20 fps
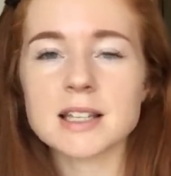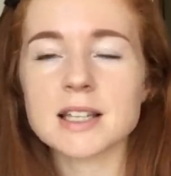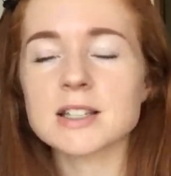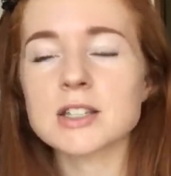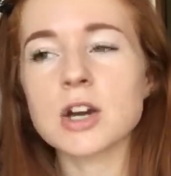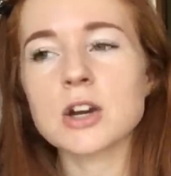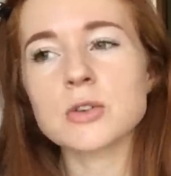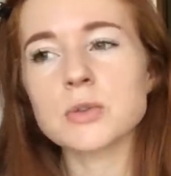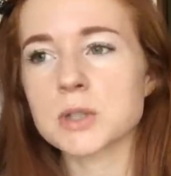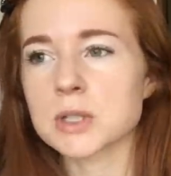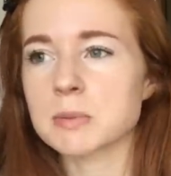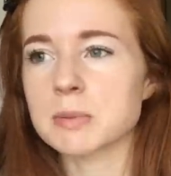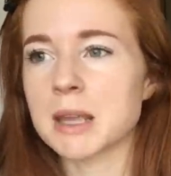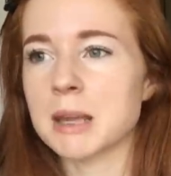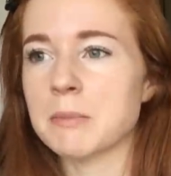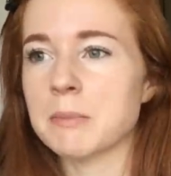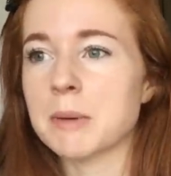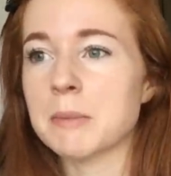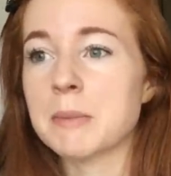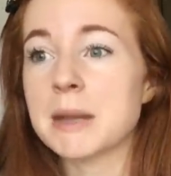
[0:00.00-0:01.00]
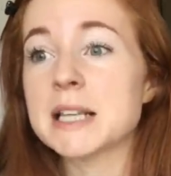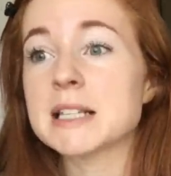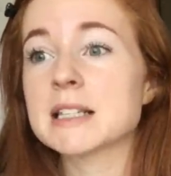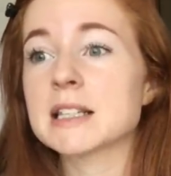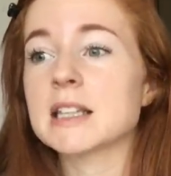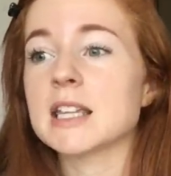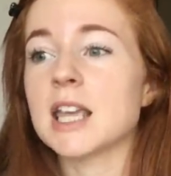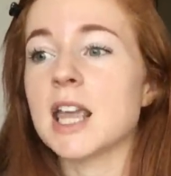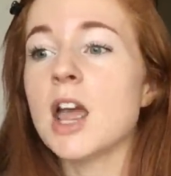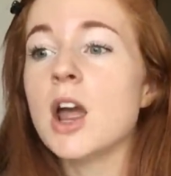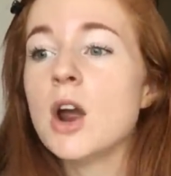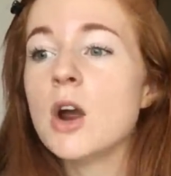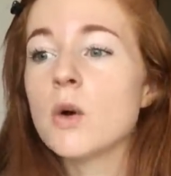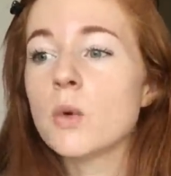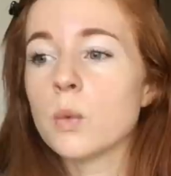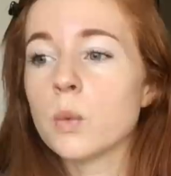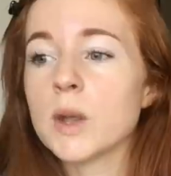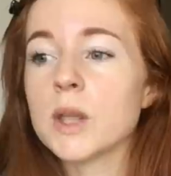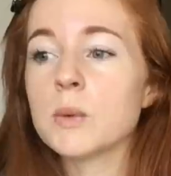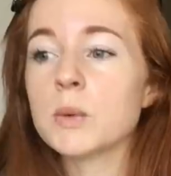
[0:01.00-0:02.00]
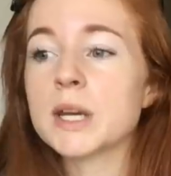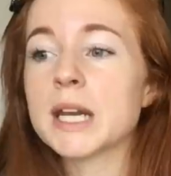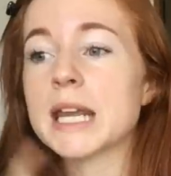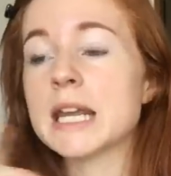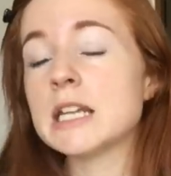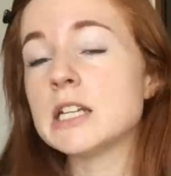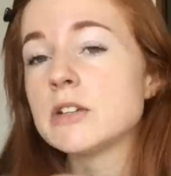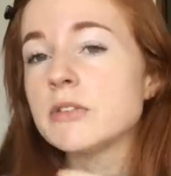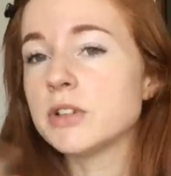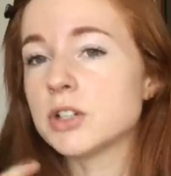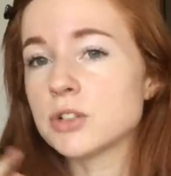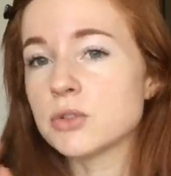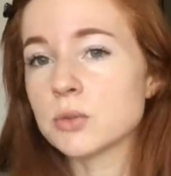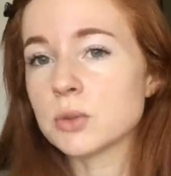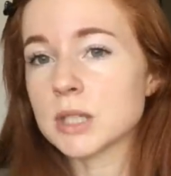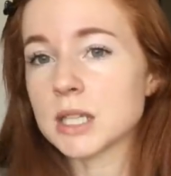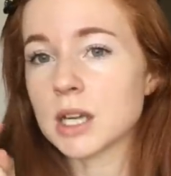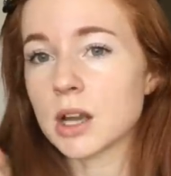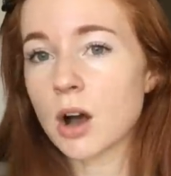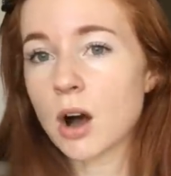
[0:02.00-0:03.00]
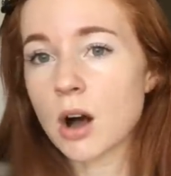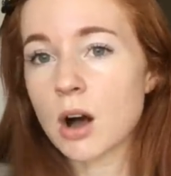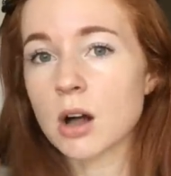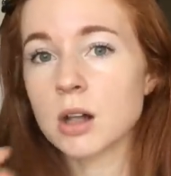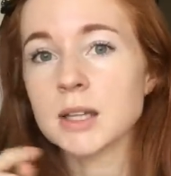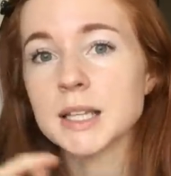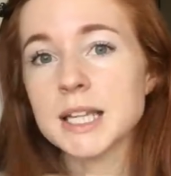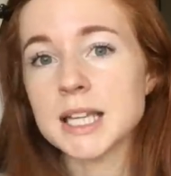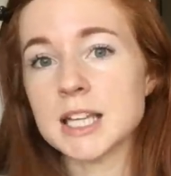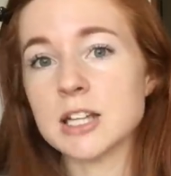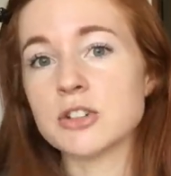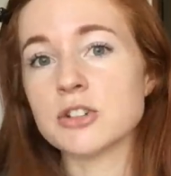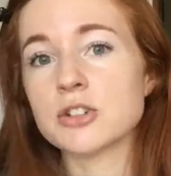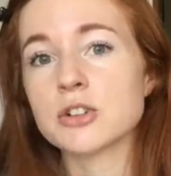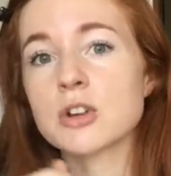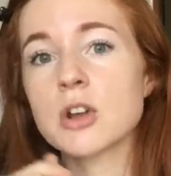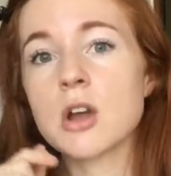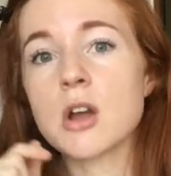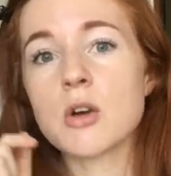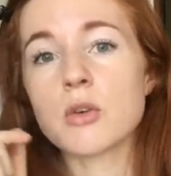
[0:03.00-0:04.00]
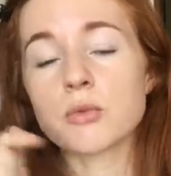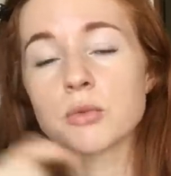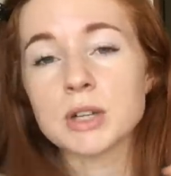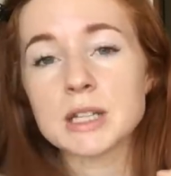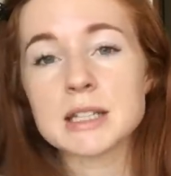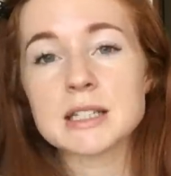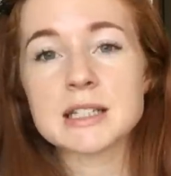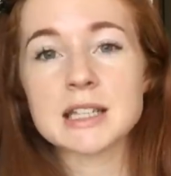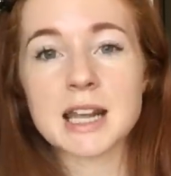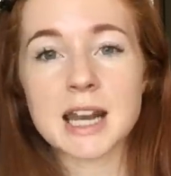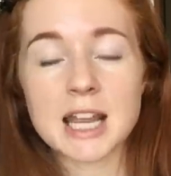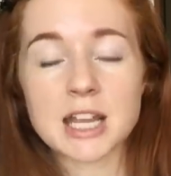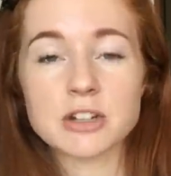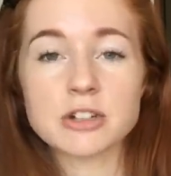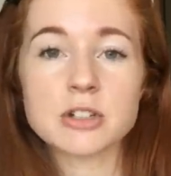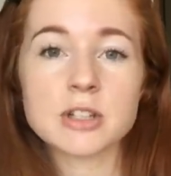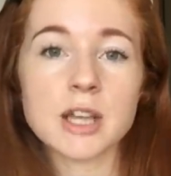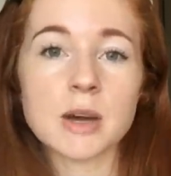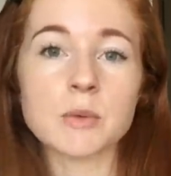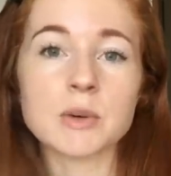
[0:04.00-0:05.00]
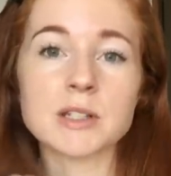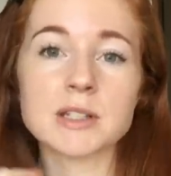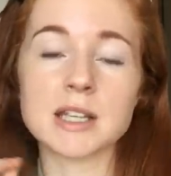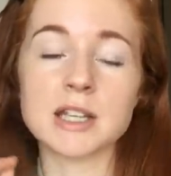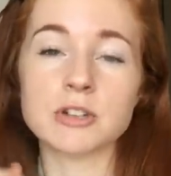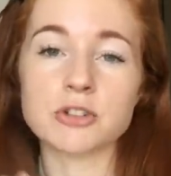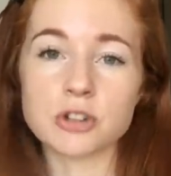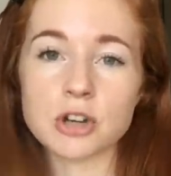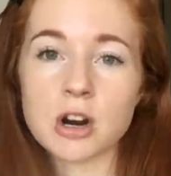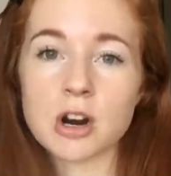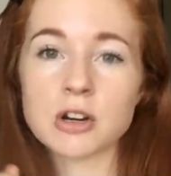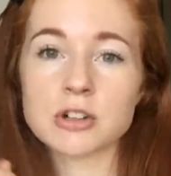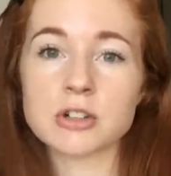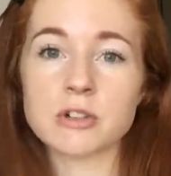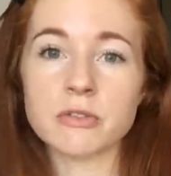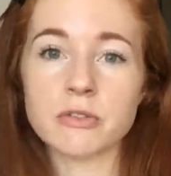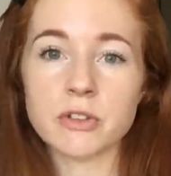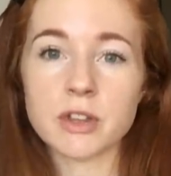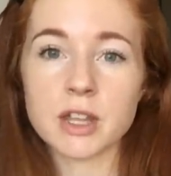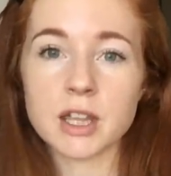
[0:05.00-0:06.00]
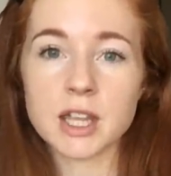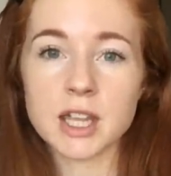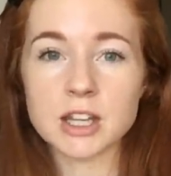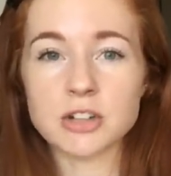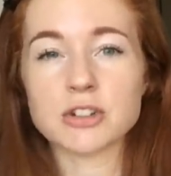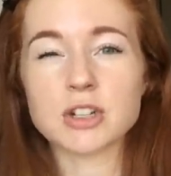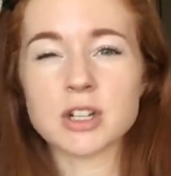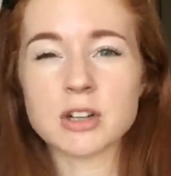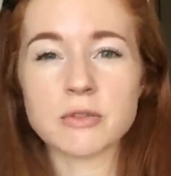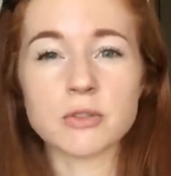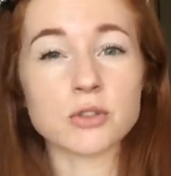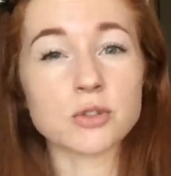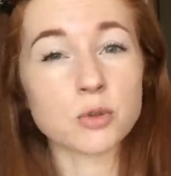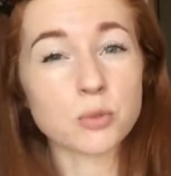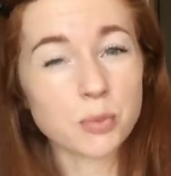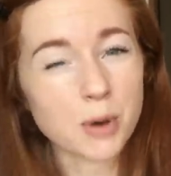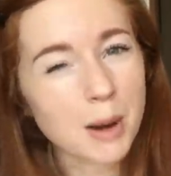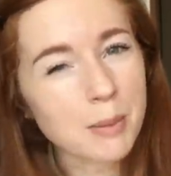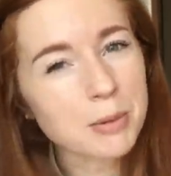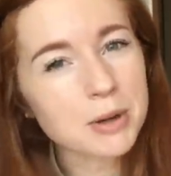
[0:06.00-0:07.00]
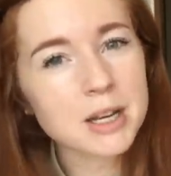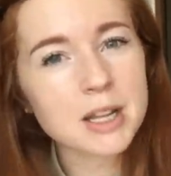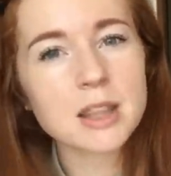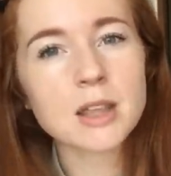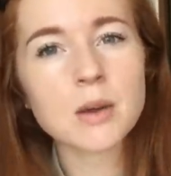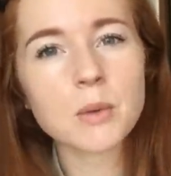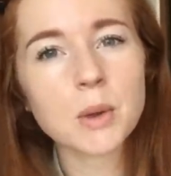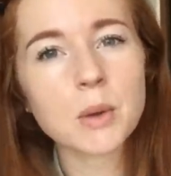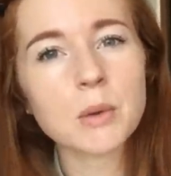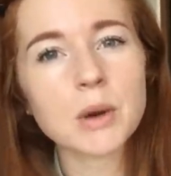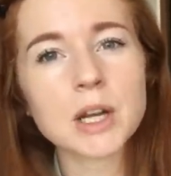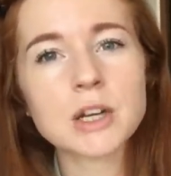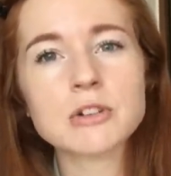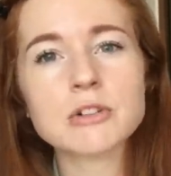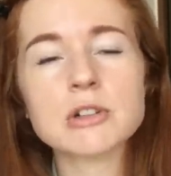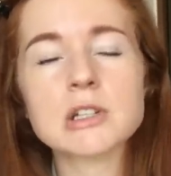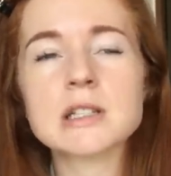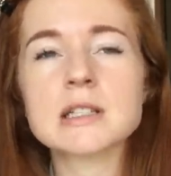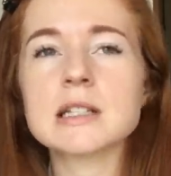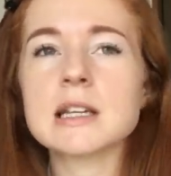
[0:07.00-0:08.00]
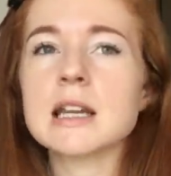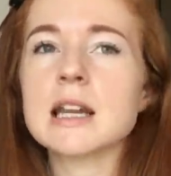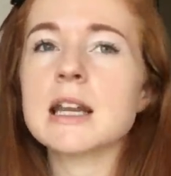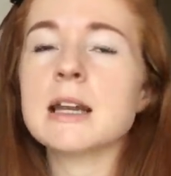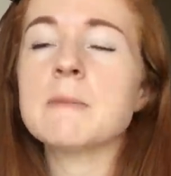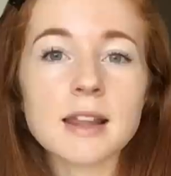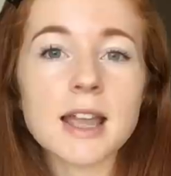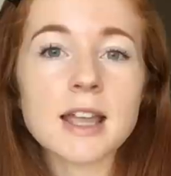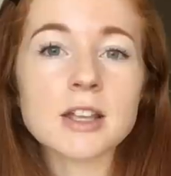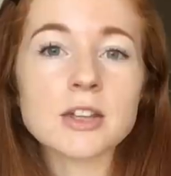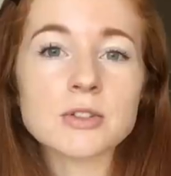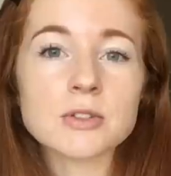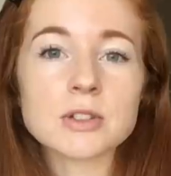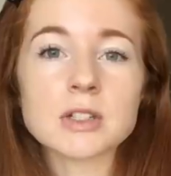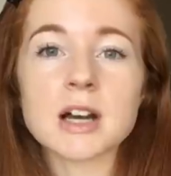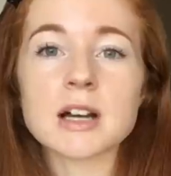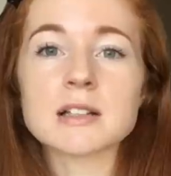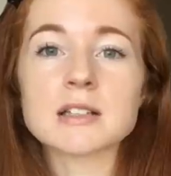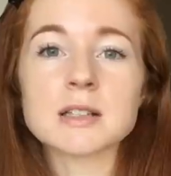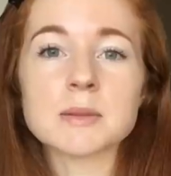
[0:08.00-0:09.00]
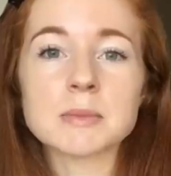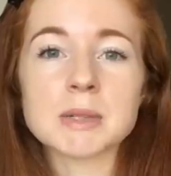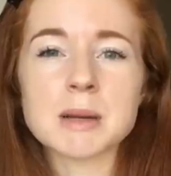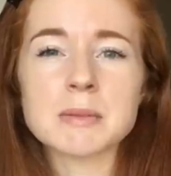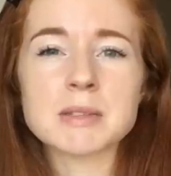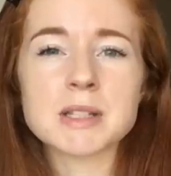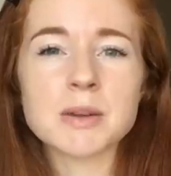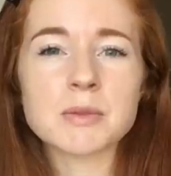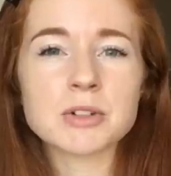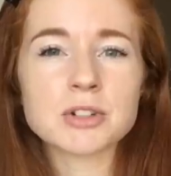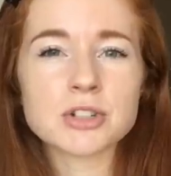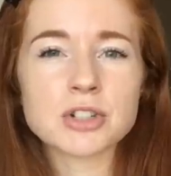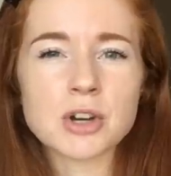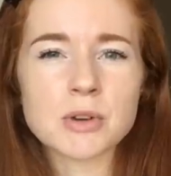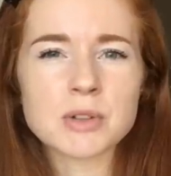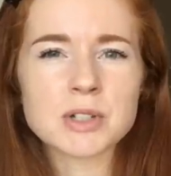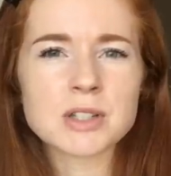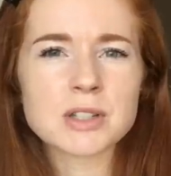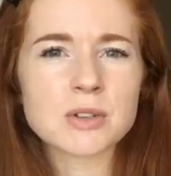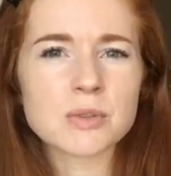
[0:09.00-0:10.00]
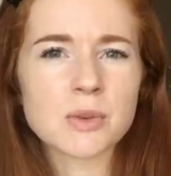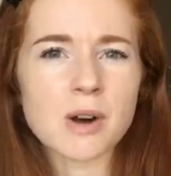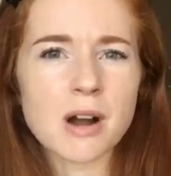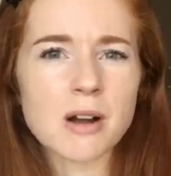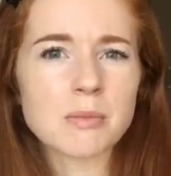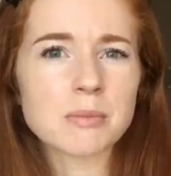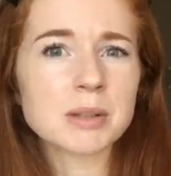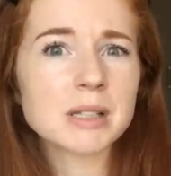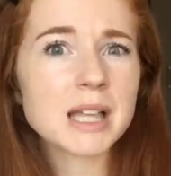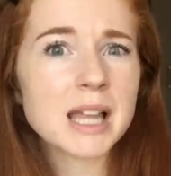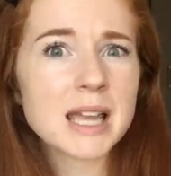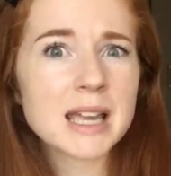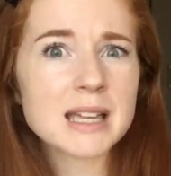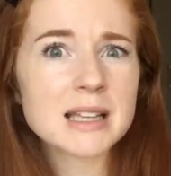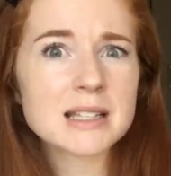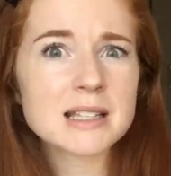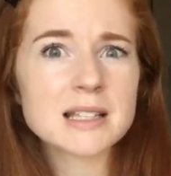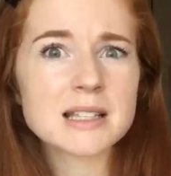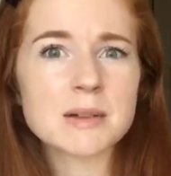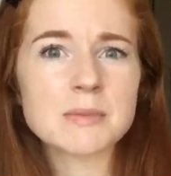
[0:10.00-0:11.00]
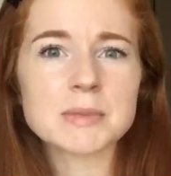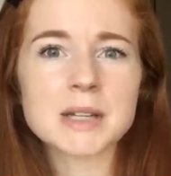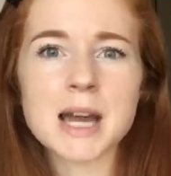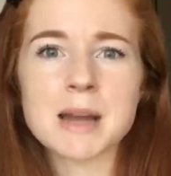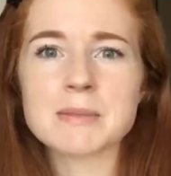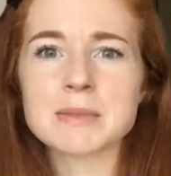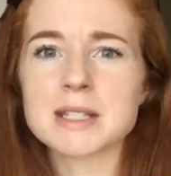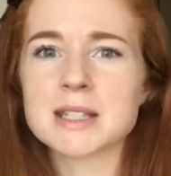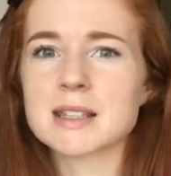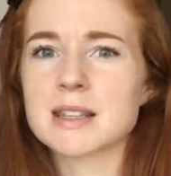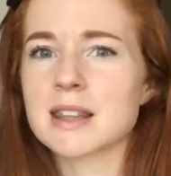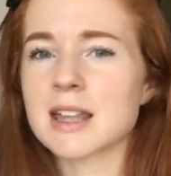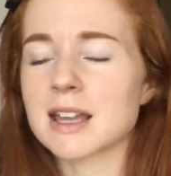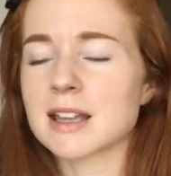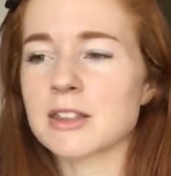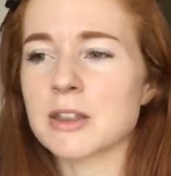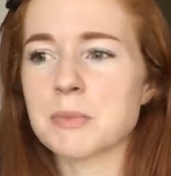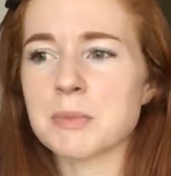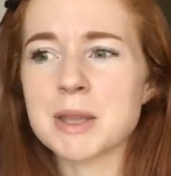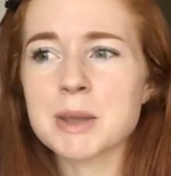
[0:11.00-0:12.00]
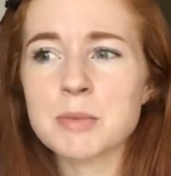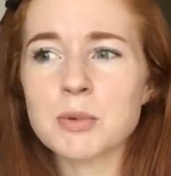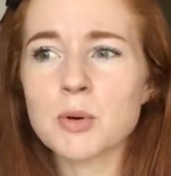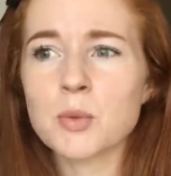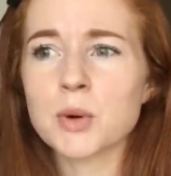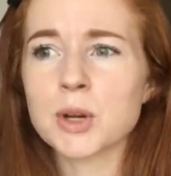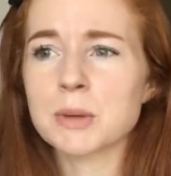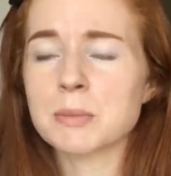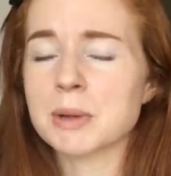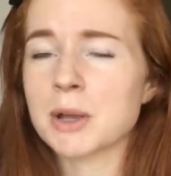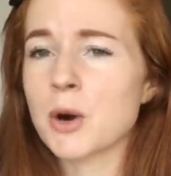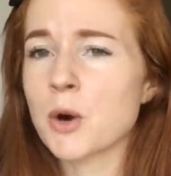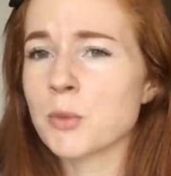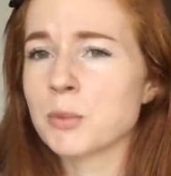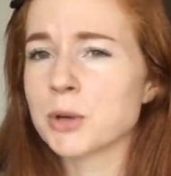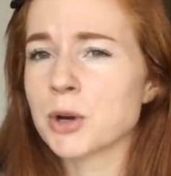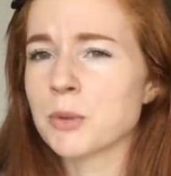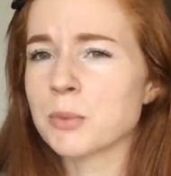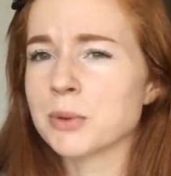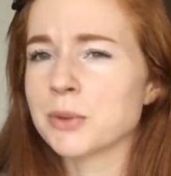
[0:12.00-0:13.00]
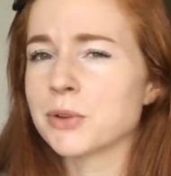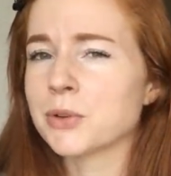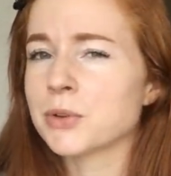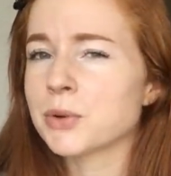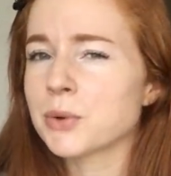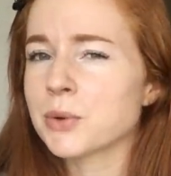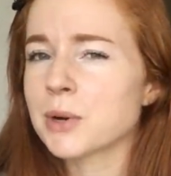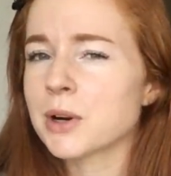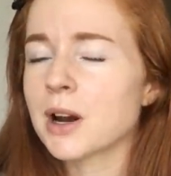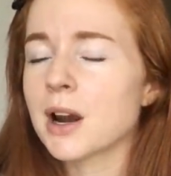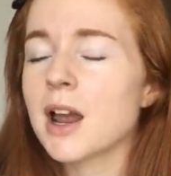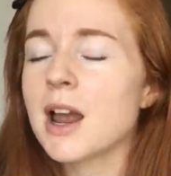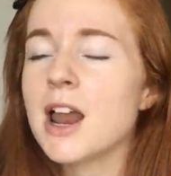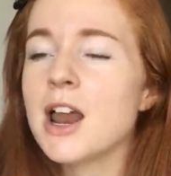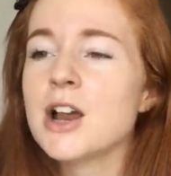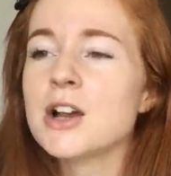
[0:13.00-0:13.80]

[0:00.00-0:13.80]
It's hard to explain, but basically we would individually call each real estate agent that was in charge of each individual property that we were interested in. Like you saw, sometimes they would show us the wrong place. Sometimes like the people wouldn't be home to open the door.